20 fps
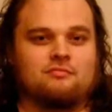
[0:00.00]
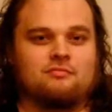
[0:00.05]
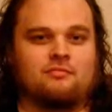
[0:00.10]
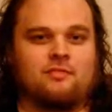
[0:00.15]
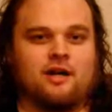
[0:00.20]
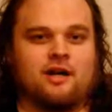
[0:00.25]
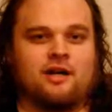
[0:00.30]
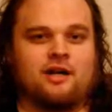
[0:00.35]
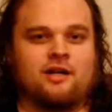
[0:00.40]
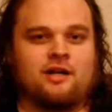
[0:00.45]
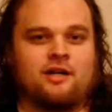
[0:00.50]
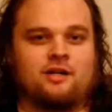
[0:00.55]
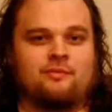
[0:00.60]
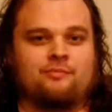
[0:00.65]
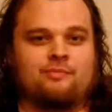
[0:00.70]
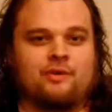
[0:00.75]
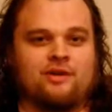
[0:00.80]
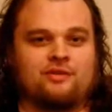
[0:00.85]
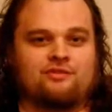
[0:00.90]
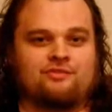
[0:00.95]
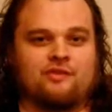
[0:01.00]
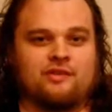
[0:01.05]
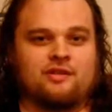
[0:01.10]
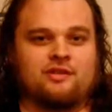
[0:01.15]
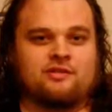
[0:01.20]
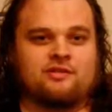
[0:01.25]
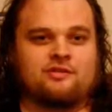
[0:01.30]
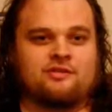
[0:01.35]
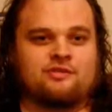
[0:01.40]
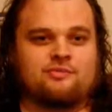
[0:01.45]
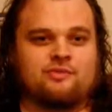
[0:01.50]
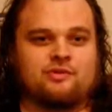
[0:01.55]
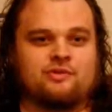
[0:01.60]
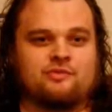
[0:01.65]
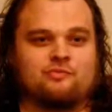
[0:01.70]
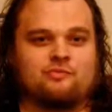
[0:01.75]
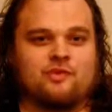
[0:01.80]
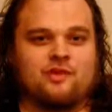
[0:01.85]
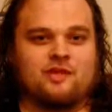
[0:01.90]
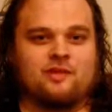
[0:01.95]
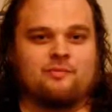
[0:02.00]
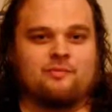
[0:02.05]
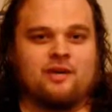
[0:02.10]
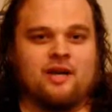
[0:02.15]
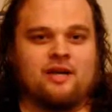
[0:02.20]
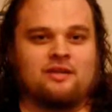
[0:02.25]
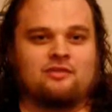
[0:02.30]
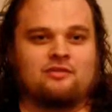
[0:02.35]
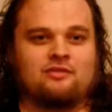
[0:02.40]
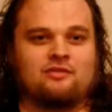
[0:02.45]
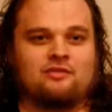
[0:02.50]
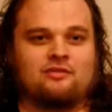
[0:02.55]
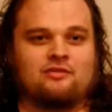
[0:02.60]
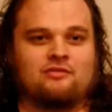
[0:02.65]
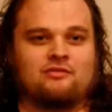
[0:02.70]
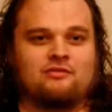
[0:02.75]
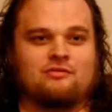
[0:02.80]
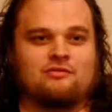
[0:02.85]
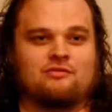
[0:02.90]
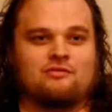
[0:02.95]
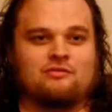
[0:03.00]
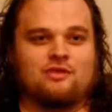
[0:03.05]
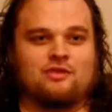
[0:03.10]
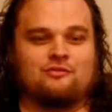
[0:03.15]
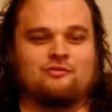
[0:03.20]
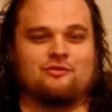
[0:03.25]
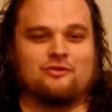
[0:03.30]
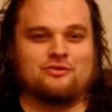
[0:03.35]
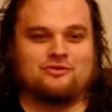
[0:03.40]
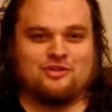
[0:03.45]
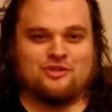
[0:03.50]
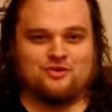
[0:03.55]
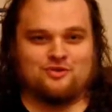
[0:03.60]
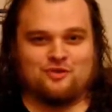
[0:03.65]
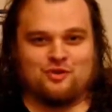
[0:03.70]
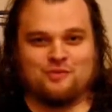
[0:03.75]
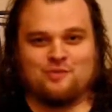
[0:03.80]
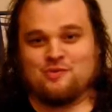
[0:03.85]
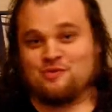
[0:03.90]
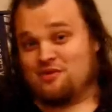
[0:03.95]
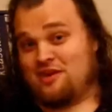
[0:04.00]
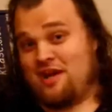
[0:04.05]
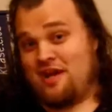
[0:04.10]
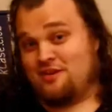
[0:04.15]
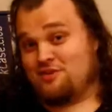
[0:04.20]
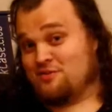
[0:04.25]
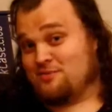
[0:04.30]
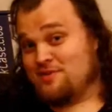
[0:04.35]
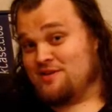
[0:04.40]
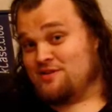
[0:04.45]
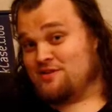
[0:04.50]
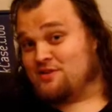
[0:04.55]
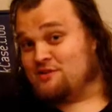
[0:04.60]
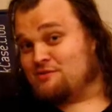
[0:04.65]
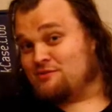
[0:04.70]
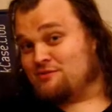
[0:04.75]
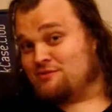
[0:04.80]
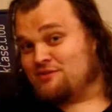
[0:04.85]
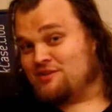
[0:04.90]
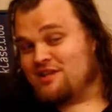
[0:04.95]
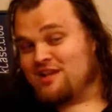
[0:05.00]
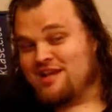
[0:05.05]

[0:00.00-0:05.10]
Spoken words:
My best friend, when we met, the first thing she told me was I had to read Dune.